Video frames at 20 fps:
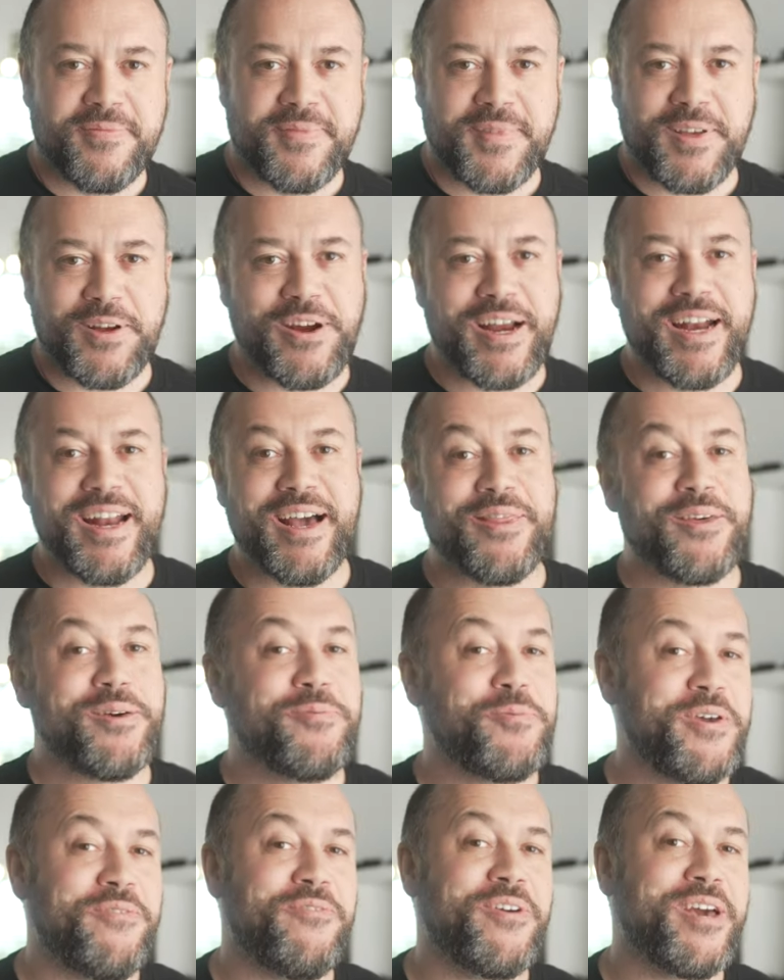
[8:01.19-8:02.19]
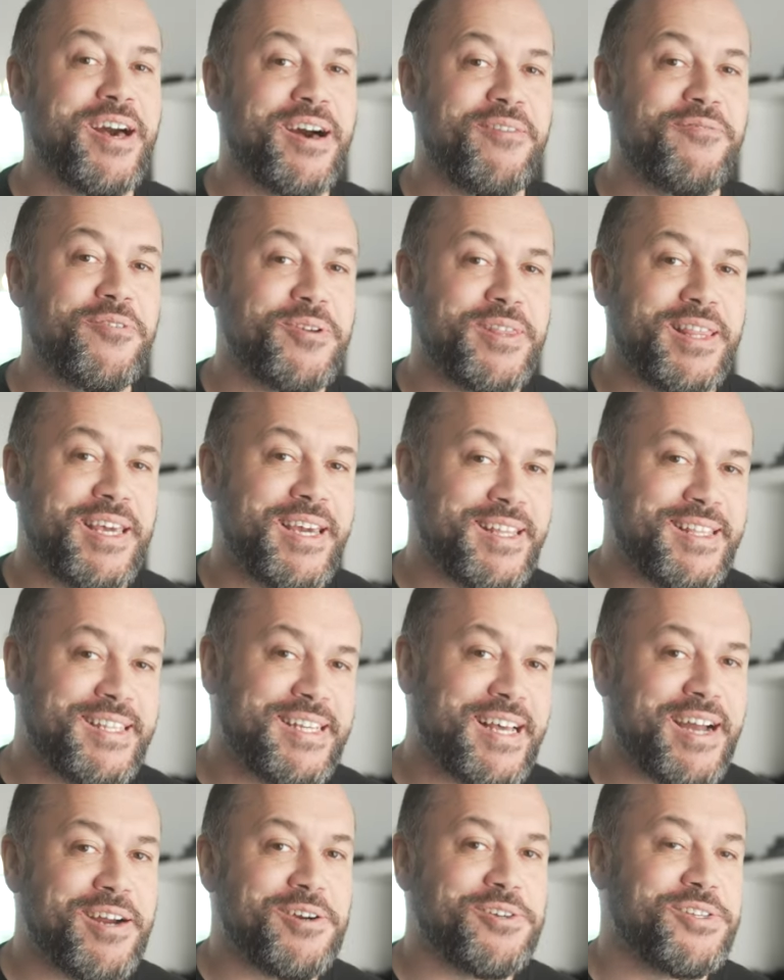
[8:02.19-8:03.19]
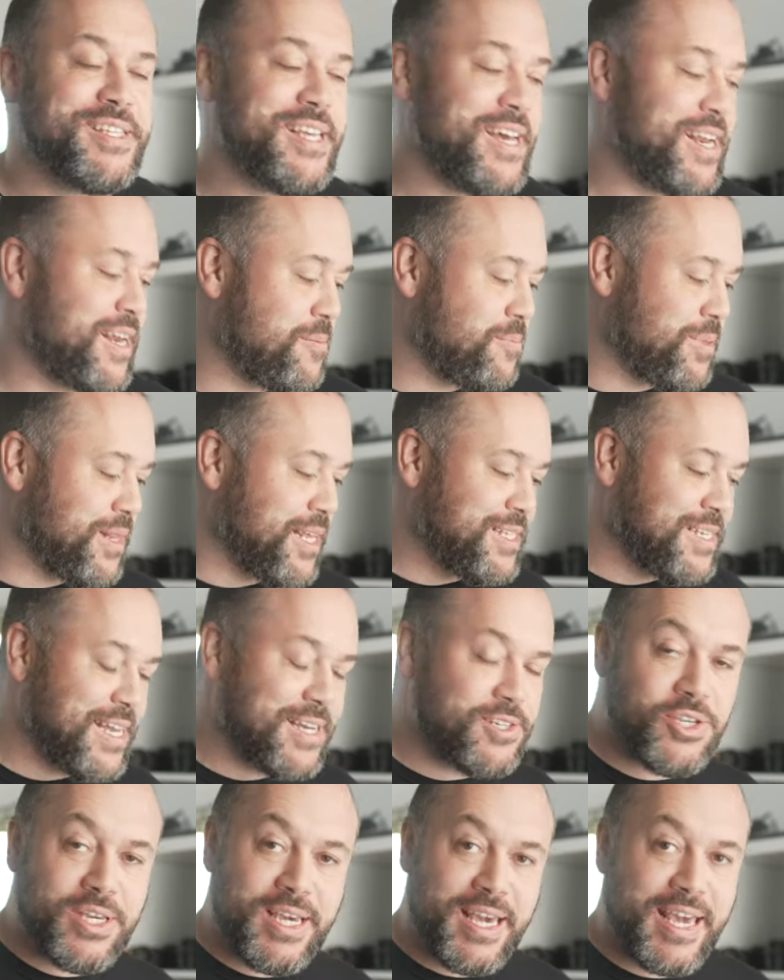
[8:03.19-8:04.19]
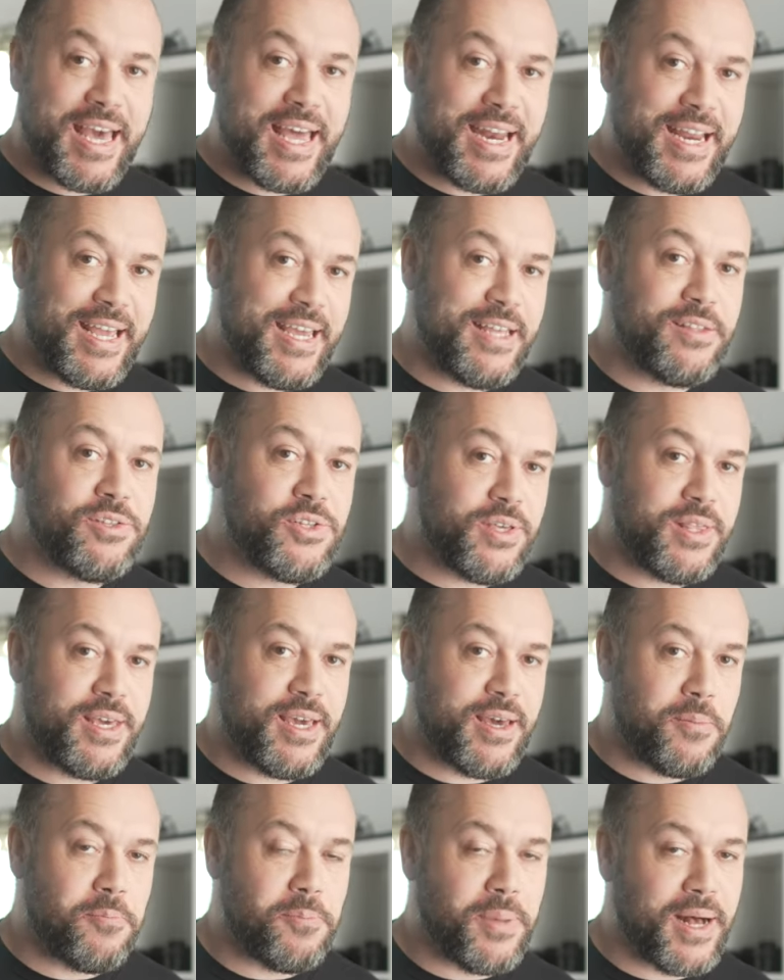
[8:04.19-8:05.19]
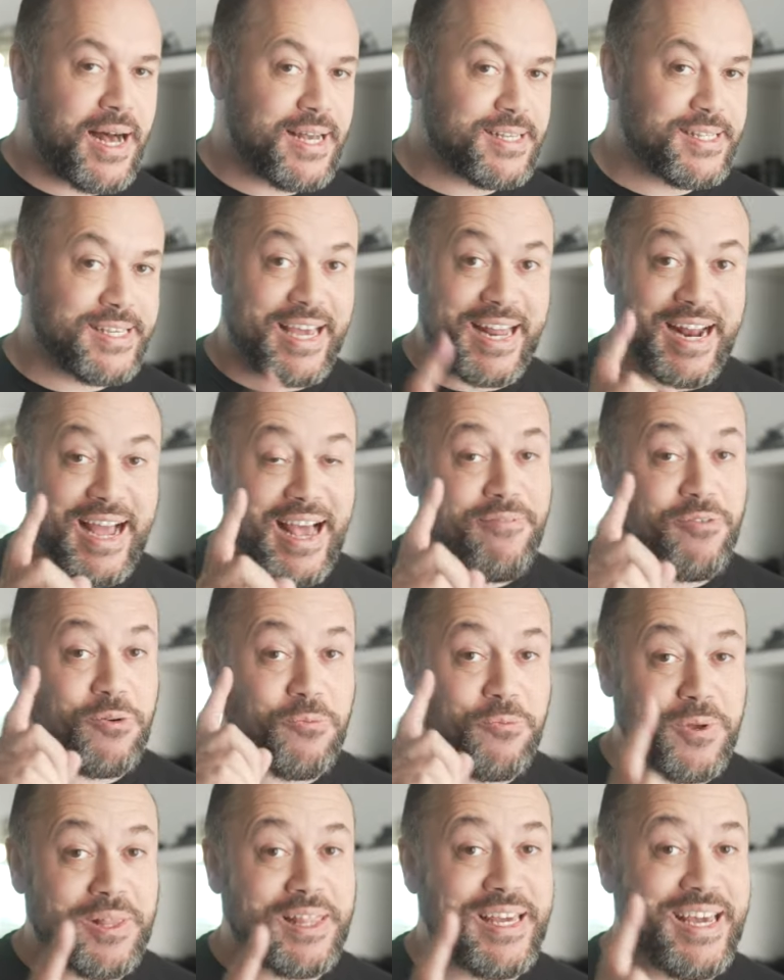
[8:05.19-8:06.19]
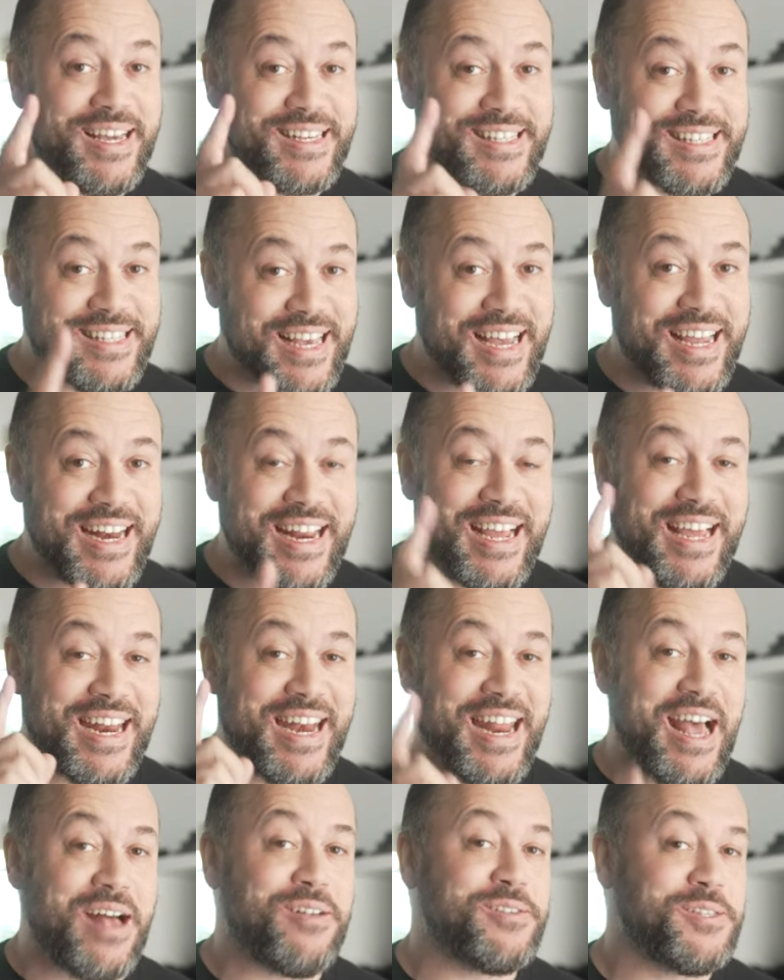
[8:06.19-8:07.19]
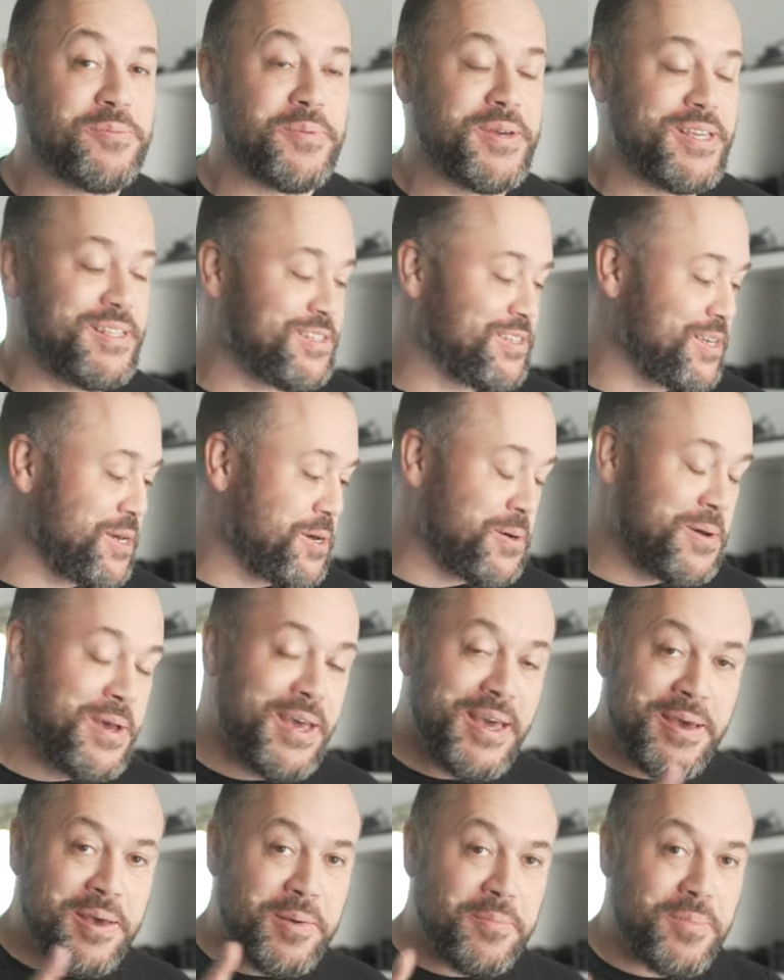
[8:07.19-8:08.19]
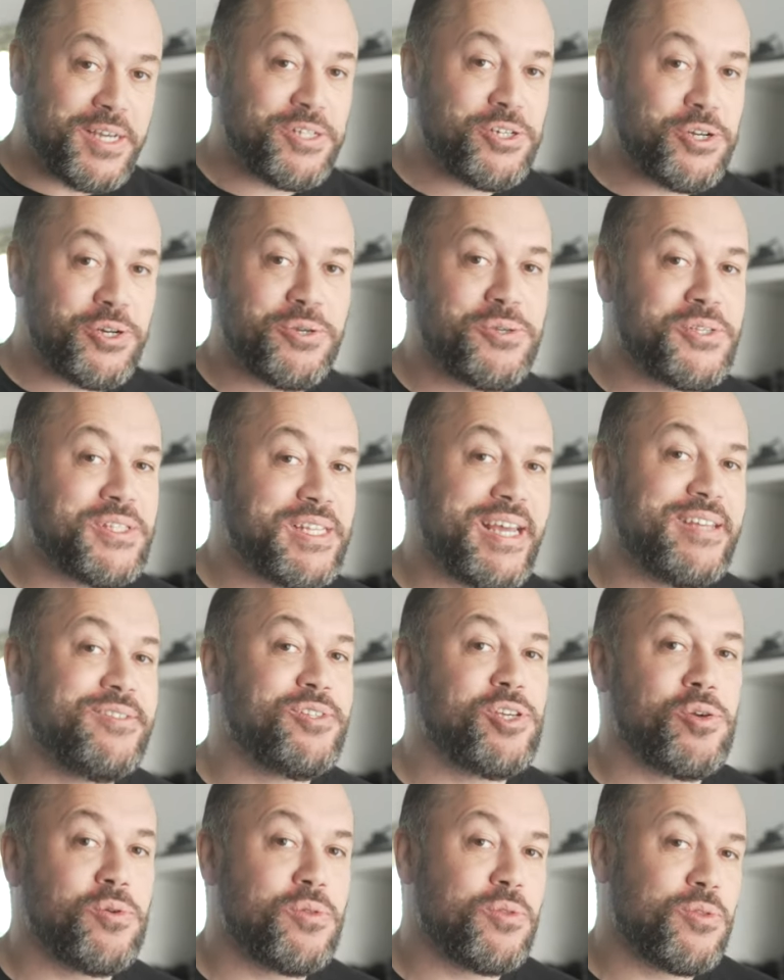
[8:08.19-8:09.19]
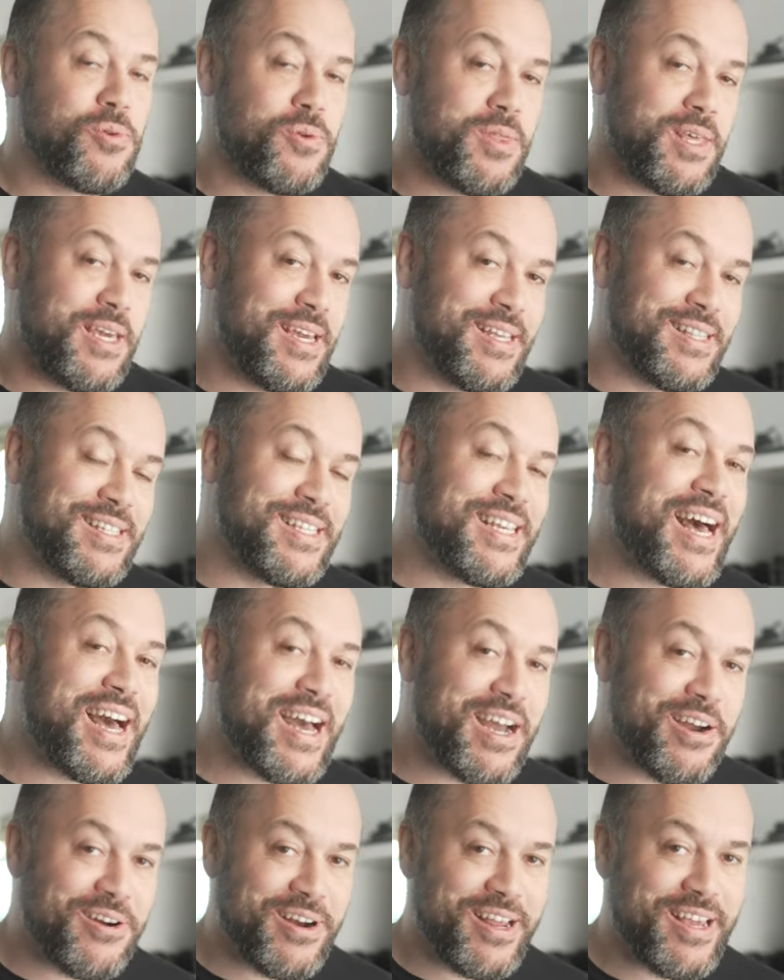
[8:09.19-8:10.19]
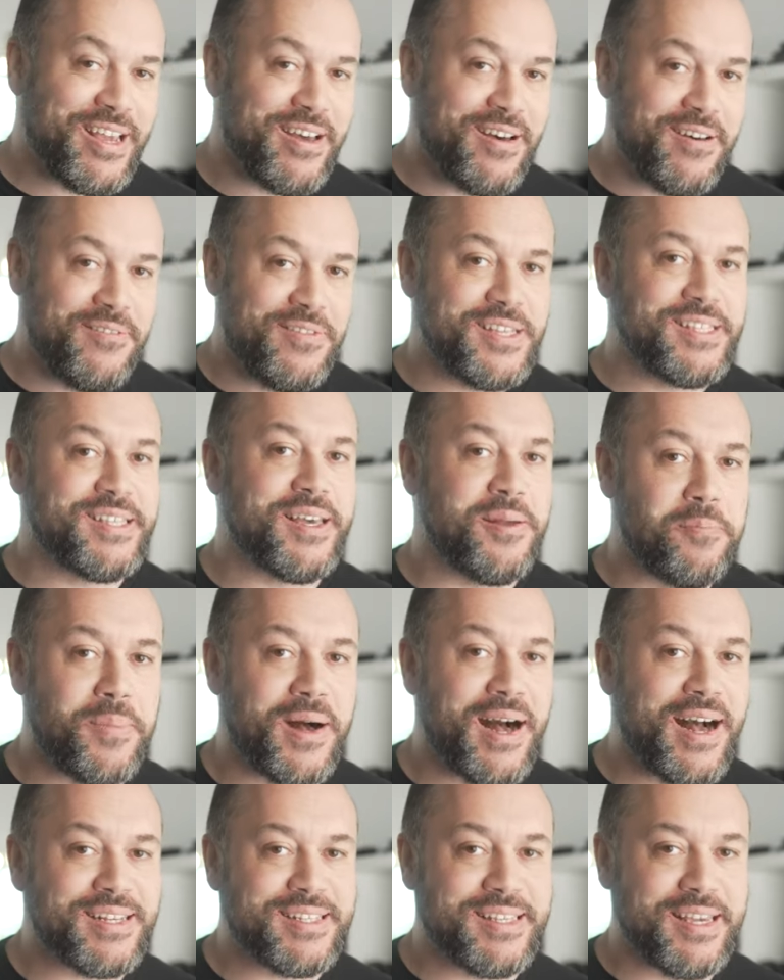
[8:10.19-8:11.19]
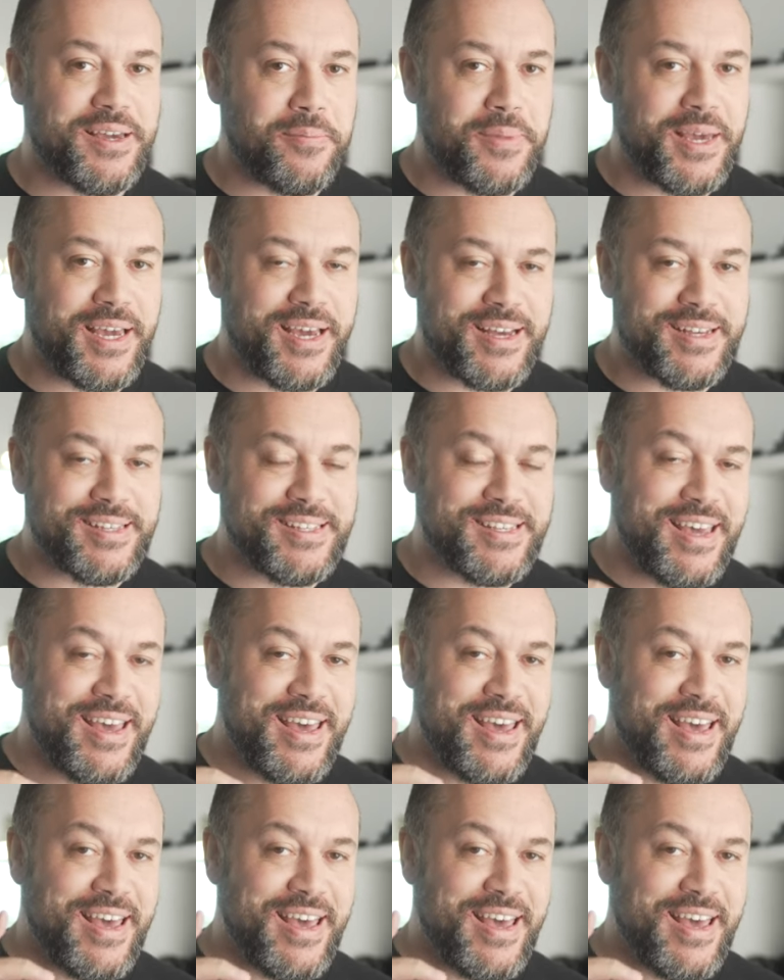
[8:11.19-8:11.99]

All right, now that we've covered the entire setup, let's actually get into the unboxing, and I have a really exciting announcement, so make sure you stay tuned through the entirety of this unboxing, because